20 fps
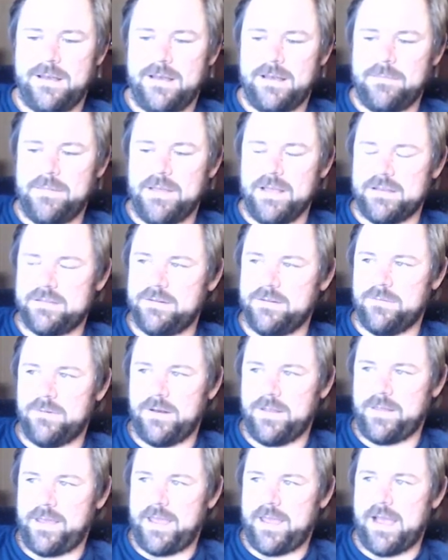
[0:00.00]
I'm guessing one
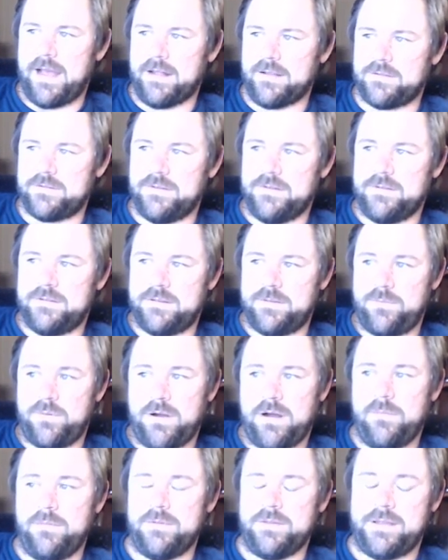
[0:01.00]
of the cats. So this is the
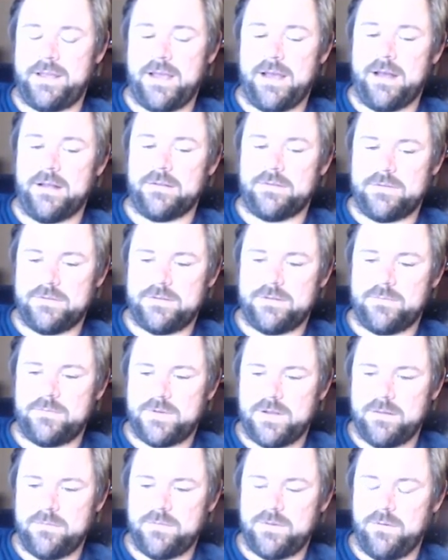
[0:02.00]
problem with the cats, is
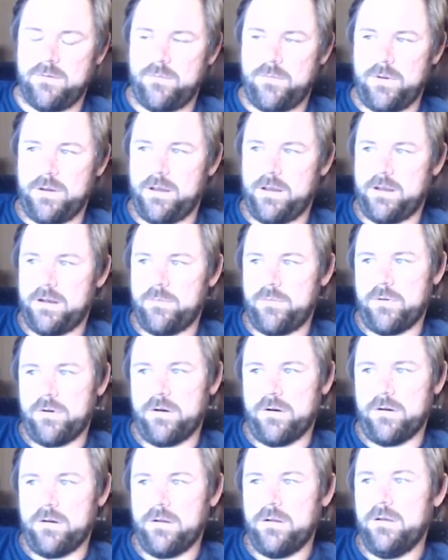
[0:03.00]
sometimes they'll bring in a
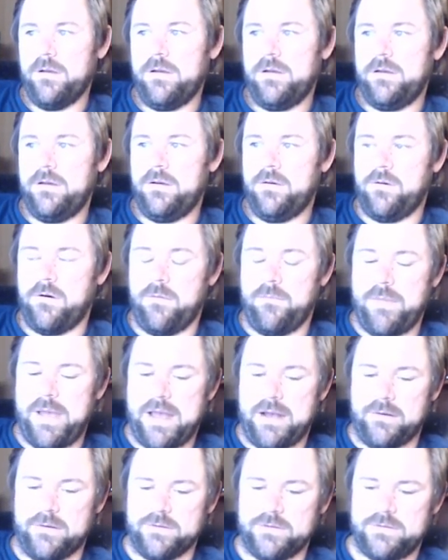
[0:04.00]
bird or a
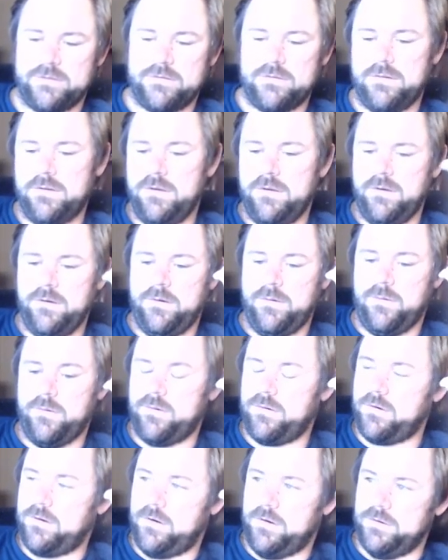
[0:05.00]
mouse
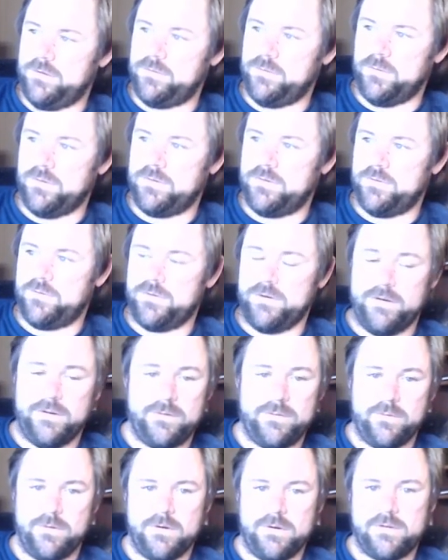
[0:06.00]
or all sorts of
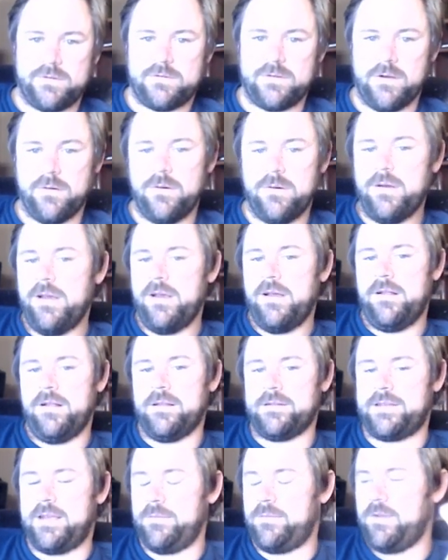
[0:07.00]
treats for us. So
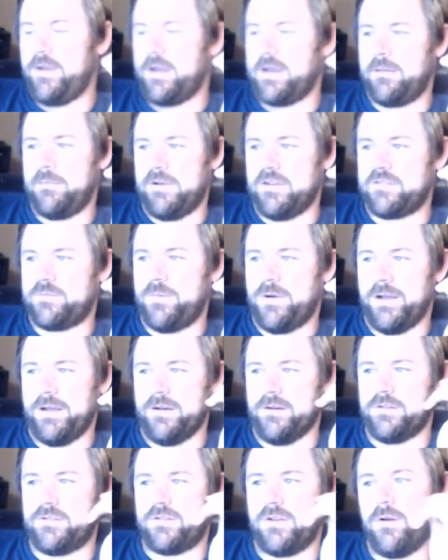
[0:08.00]
let's keep talking about
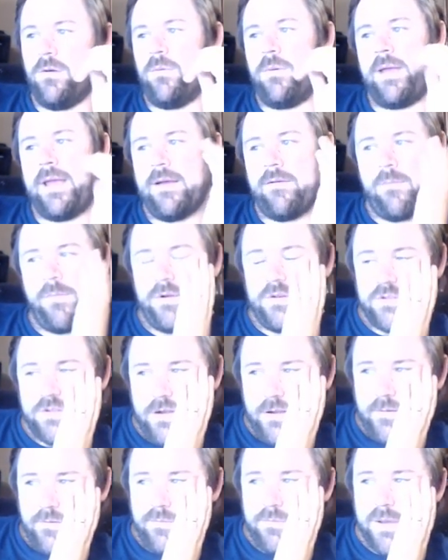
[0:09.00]
spiders. So we have a bunch
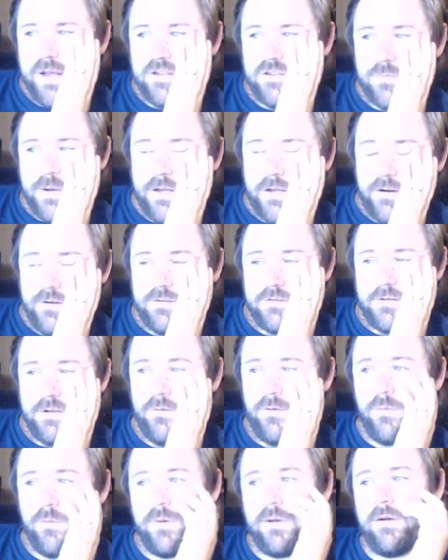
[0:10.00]
of pet spiders,
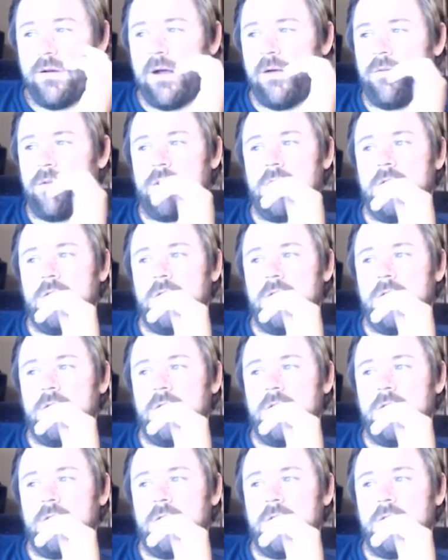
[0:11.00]
if you will, out in the